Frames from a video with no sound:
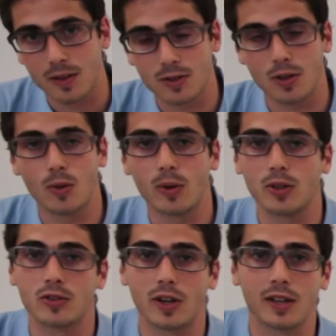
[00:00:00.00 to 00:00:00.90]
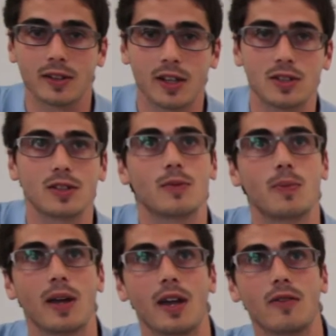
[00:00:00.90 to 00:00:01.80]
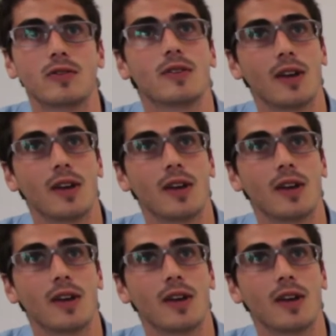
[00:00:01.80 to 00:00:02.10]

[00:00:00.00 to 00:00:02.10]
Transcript: So when you try and touch it, it behaves